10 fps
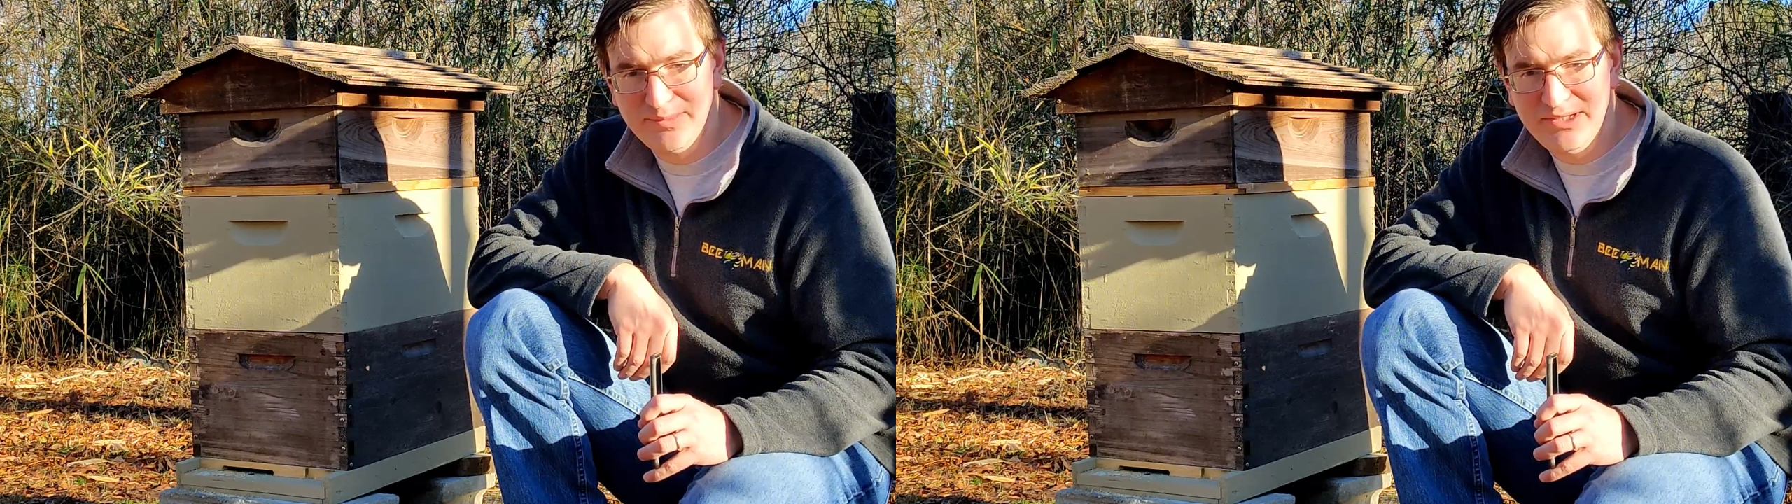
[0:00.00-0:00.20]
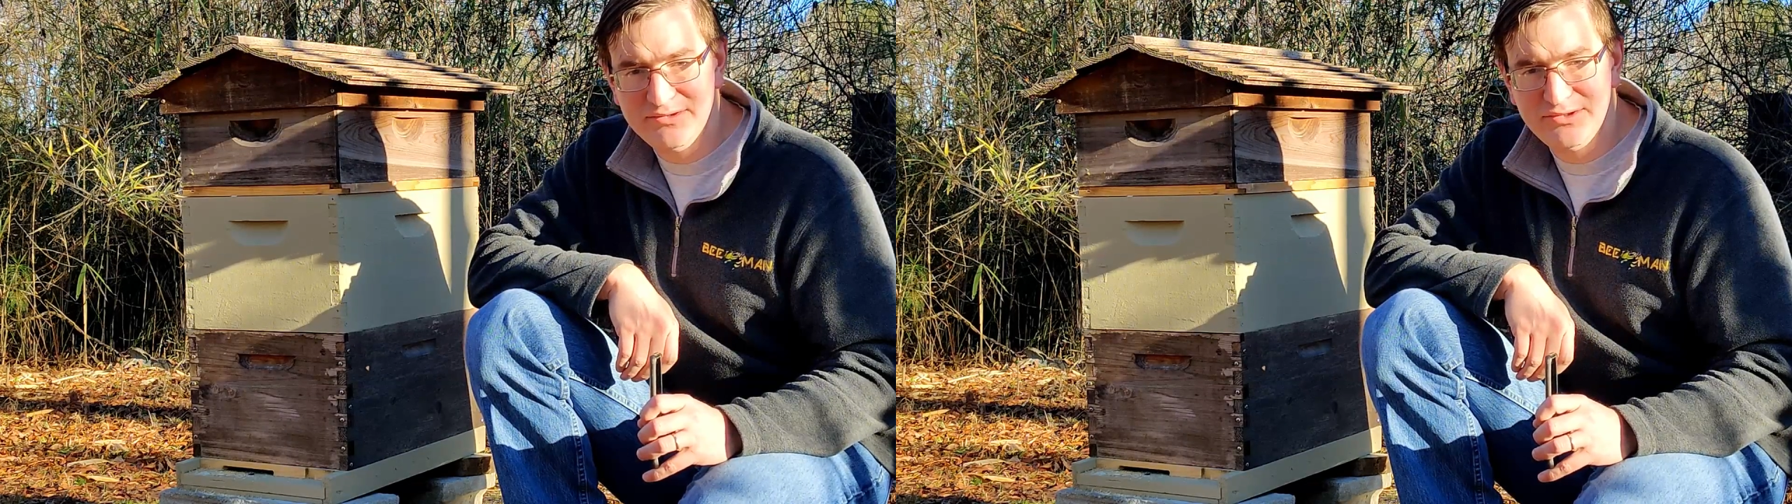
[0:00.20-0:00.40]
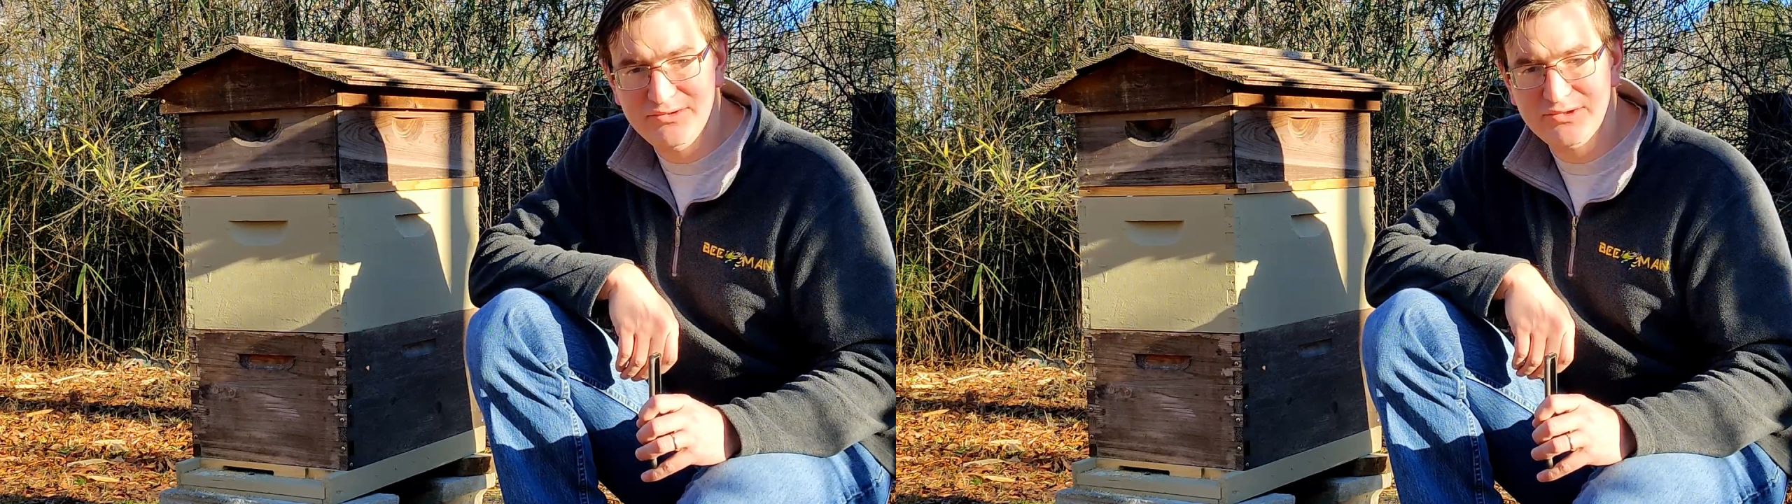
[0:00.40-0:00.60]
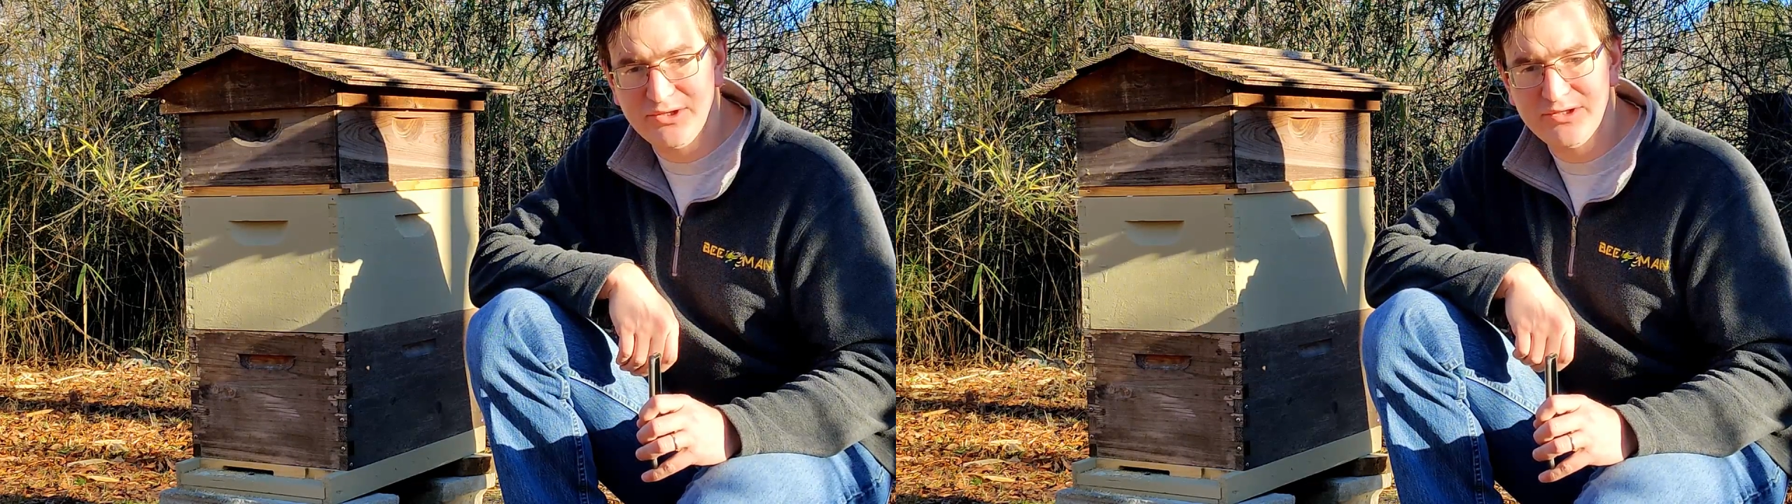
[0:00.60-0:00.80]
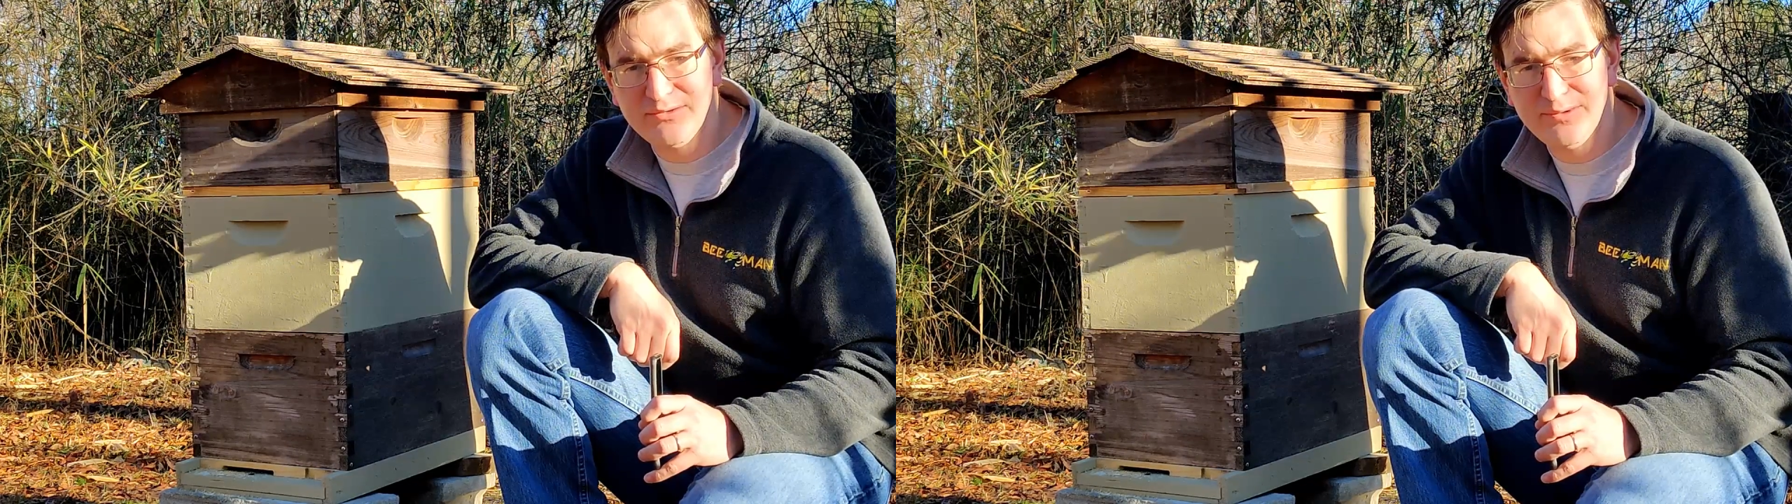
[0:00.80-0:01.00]
bees do
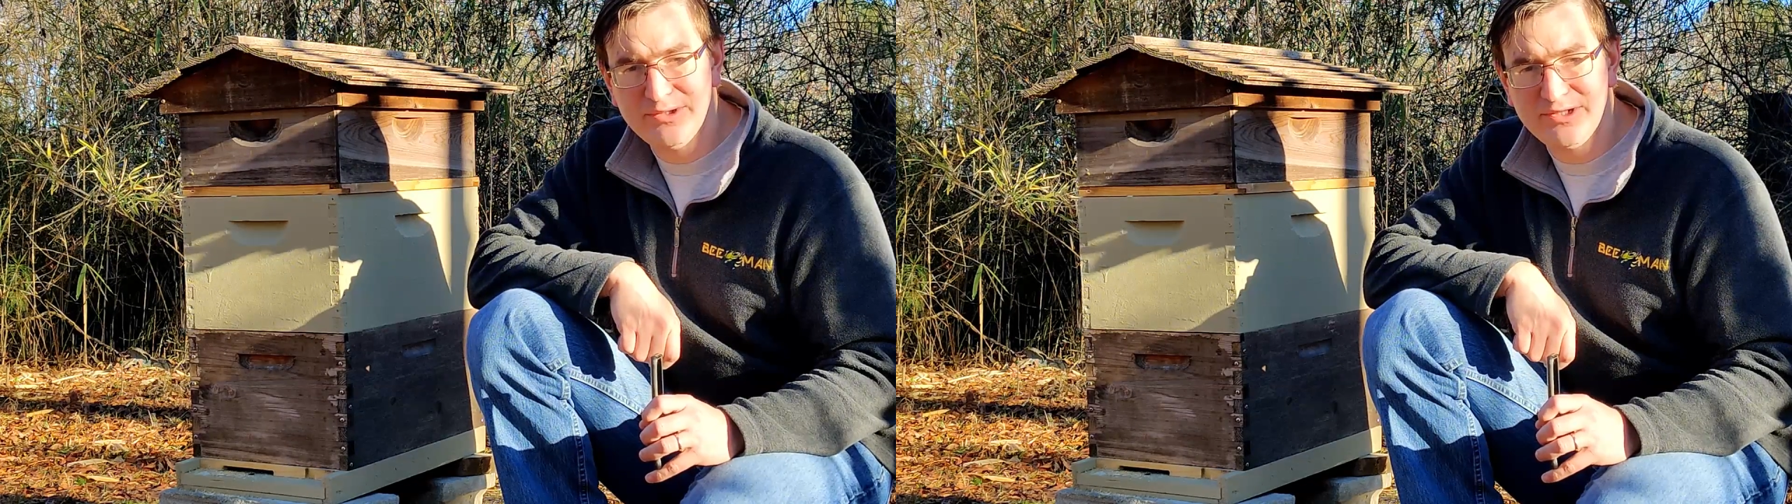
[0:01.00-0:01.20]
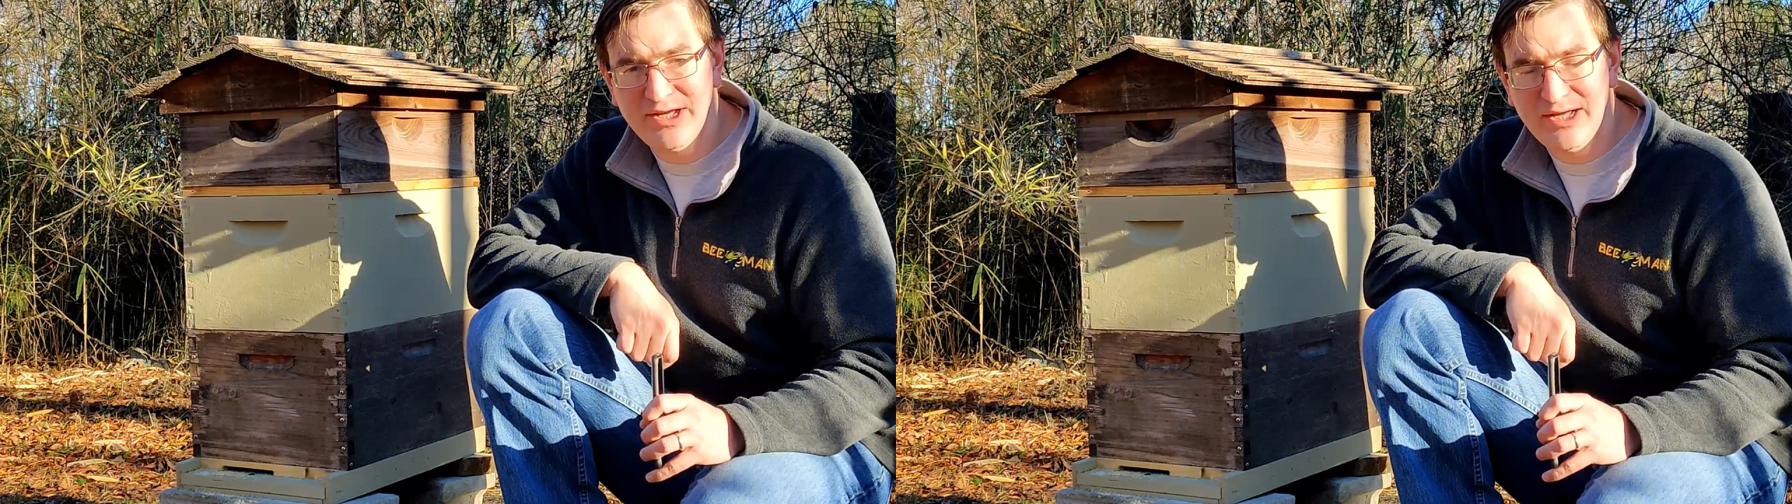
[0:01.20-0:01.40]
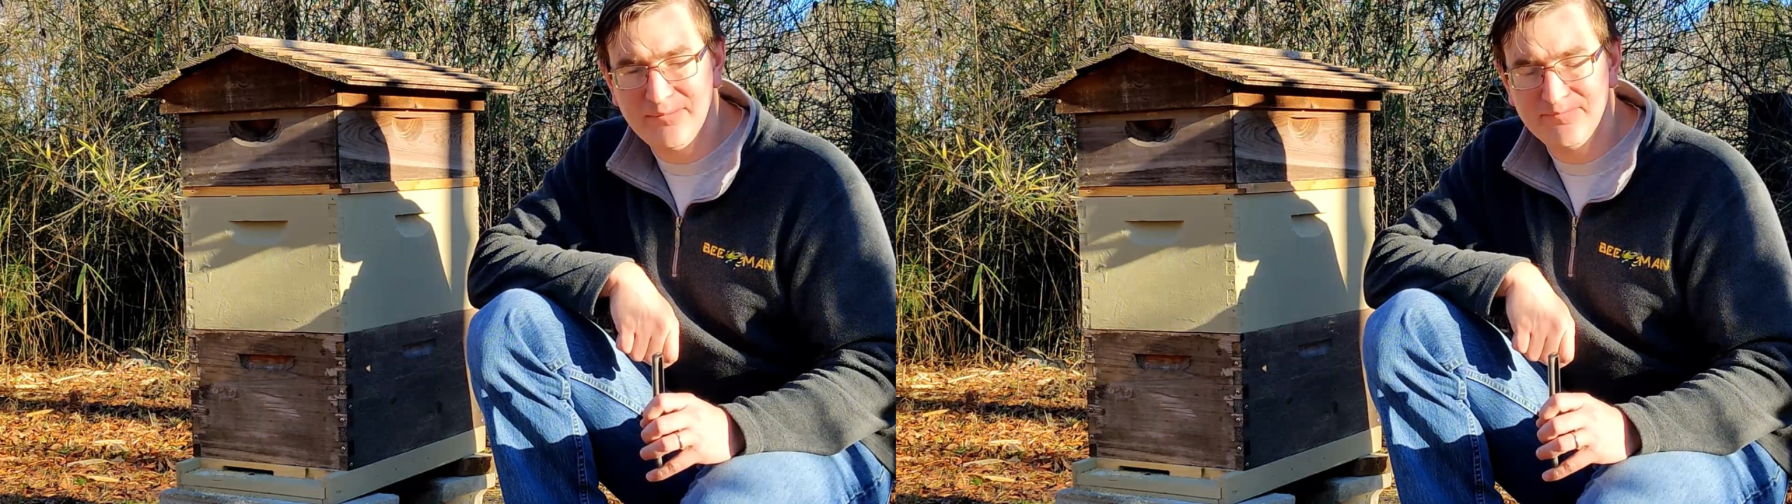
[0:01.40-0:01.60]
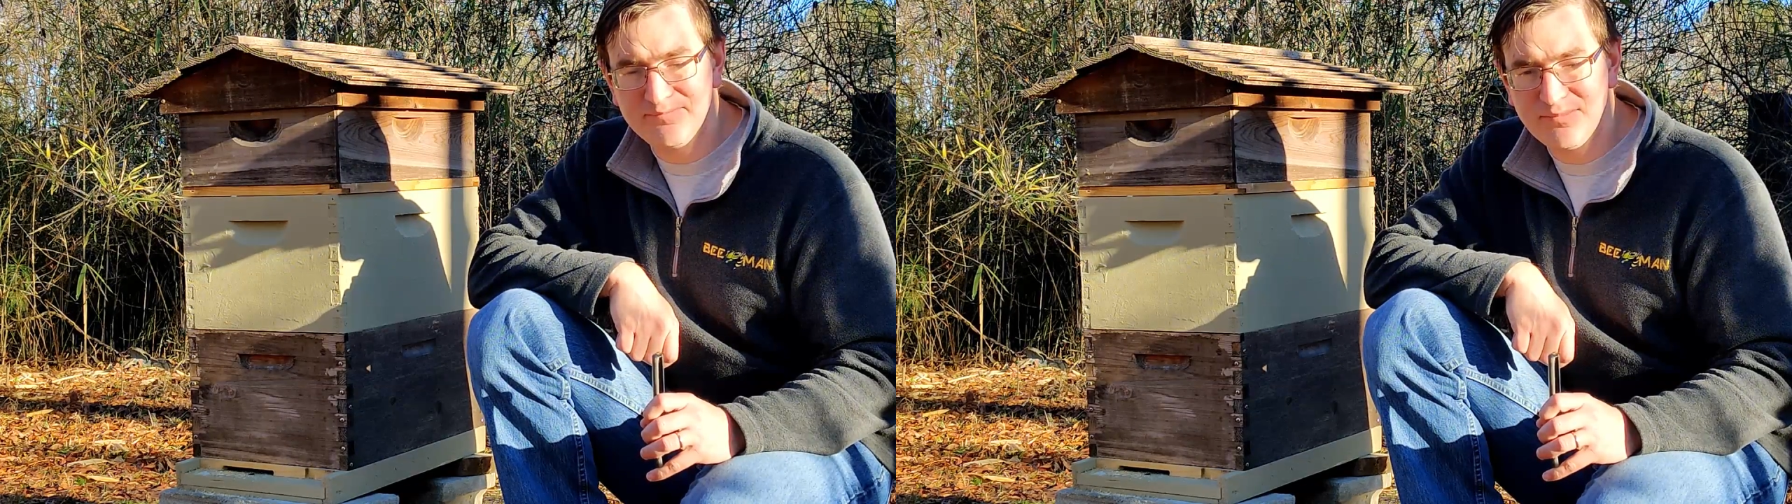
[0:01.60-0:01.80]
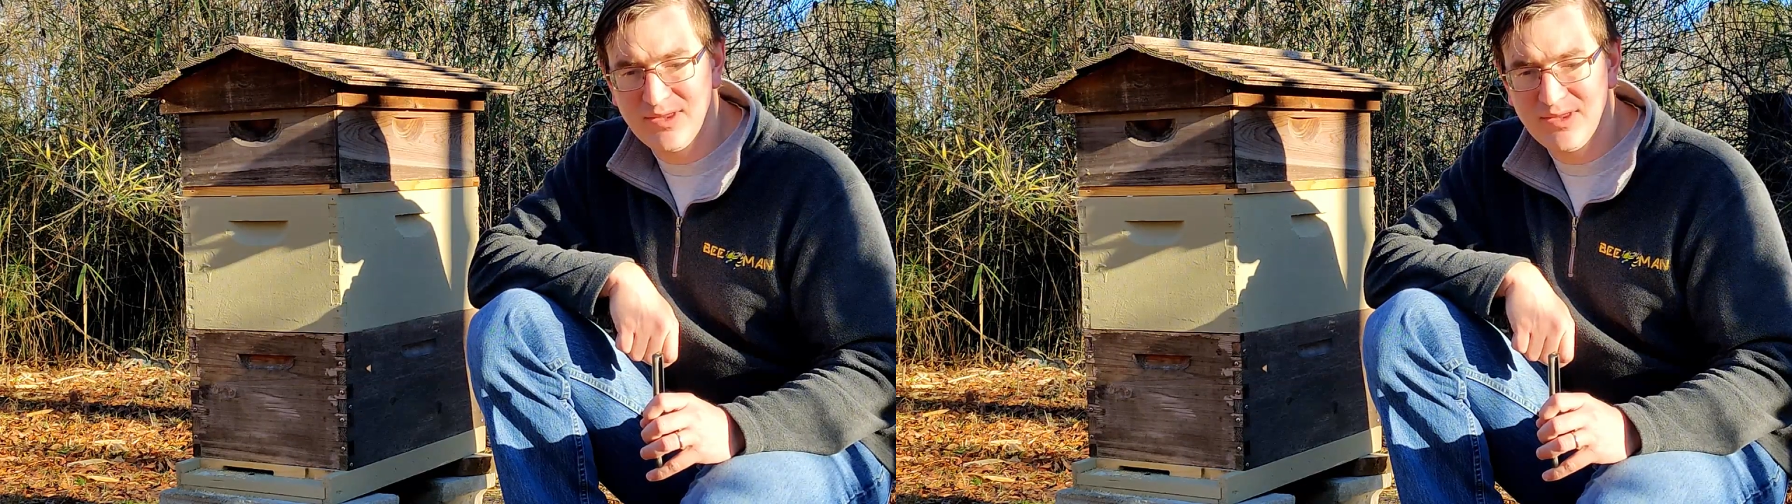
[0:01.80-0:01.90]
during the wintertime?